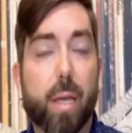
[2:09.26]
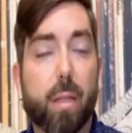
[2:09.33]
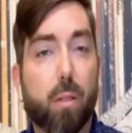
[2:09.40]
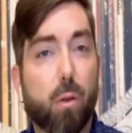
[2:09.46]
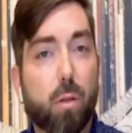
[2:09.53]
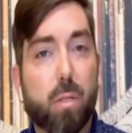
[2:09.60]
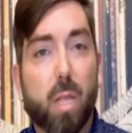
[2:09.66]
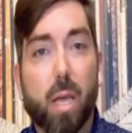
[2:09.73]
it
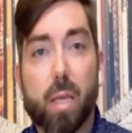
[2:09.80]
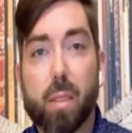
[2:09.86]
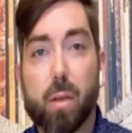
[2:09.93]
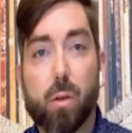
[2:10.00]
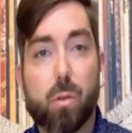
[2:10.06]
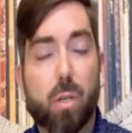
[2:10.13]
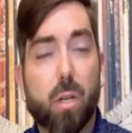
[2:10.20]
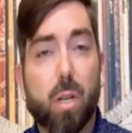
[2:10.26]
looks like
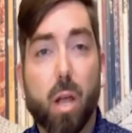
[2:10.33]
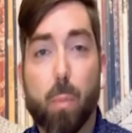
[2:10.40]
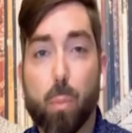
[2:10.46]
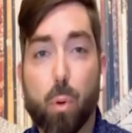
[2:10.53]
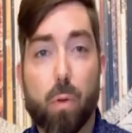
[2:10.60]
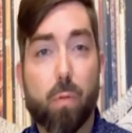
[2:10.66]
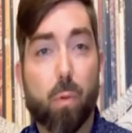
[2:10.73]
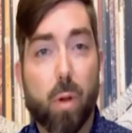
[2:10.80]
there's a
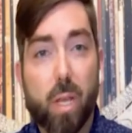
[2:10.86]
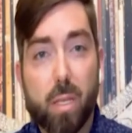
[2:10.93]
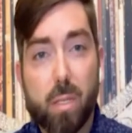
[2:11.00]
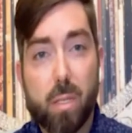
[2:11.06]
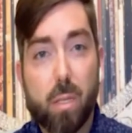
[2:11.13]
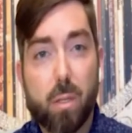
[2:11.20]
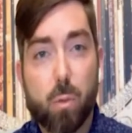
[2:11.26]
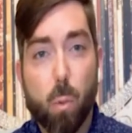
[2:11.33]
number of
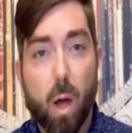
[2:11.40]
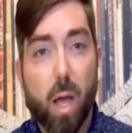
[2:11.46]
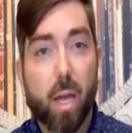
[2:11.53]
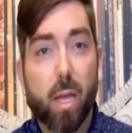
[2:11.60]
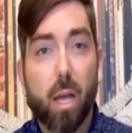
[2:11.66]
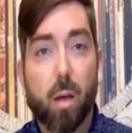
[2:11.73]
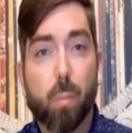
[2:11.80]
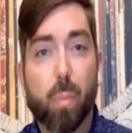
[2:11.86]
reasons why
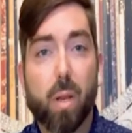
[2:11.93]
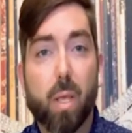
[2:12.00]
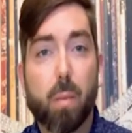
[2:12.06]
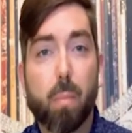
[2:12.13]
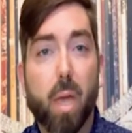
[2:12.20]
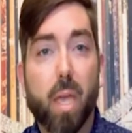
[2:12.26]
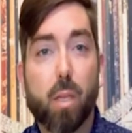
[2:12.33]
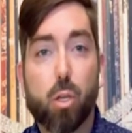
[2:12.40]
a company
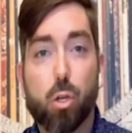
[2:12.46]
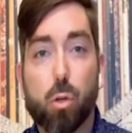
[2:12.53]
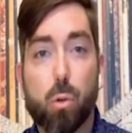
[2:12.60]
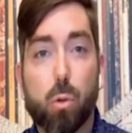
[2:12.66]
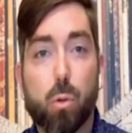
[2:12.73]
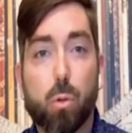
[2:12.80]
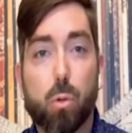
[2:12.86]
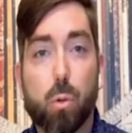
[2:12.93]
may
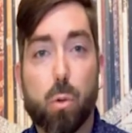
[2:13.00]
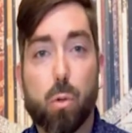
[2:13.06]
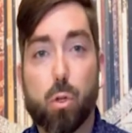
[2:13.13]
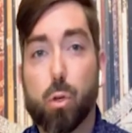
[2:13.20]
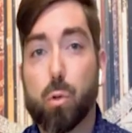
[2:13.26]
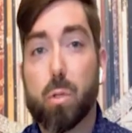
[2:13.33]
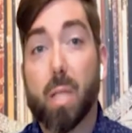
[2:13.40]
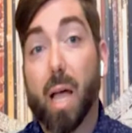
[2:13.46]
choose or
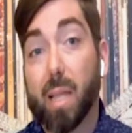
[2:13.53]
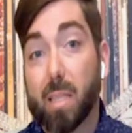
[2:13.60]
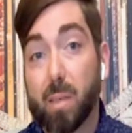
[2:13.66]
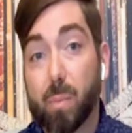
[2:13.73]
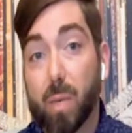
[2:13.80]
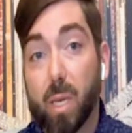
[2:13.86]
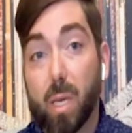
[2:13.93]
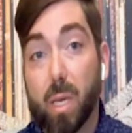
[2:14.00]
choose not
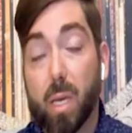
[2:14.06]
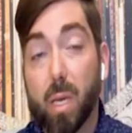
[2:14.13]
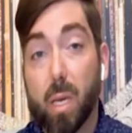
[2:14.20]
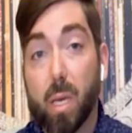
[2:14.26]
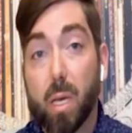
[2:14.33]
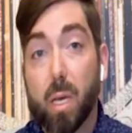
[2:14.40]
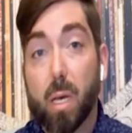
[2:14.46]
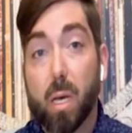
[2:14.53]
to be
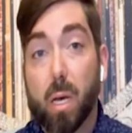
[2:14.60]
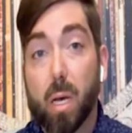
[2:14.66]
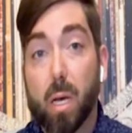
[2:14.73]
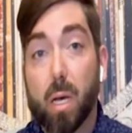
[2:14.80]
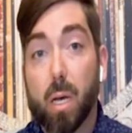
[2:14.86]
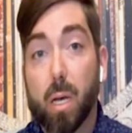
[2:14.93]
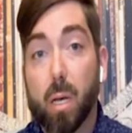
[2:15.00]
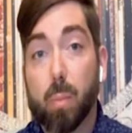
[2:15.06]

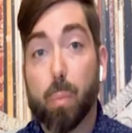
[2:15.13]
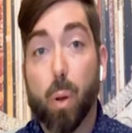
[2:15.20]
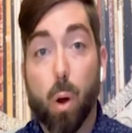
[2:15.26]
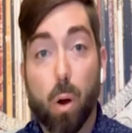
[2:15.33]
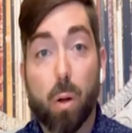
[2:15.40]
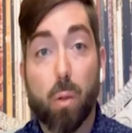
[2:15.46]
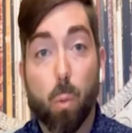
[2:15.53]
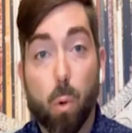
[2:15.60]

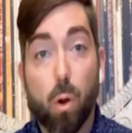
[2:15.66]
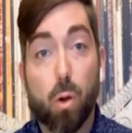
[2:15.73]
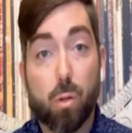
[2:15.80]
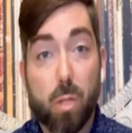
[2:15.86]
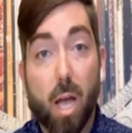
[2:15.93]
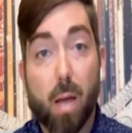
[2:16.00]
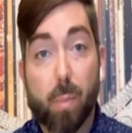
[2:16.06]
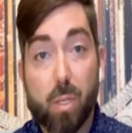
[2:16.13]
part of the
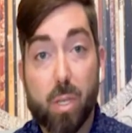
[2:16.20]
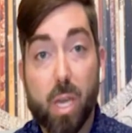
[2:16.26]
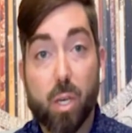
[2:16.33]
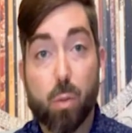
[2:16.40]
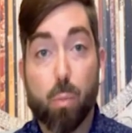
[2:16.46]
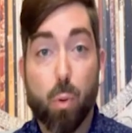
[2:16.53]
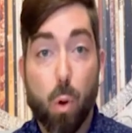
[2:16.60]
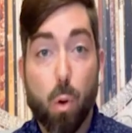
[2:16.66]
workers'
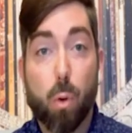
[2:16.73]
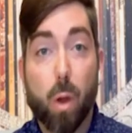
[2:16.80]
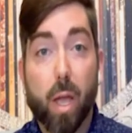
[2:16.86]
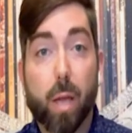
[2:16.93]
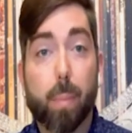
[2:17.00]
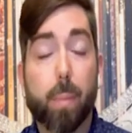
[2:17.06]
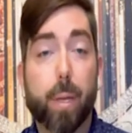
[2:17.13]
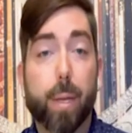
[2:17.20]
compensation
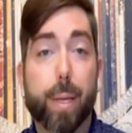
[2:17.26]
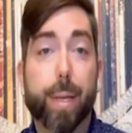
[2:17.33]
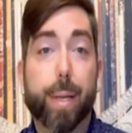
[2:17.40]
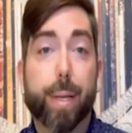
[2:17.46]
program.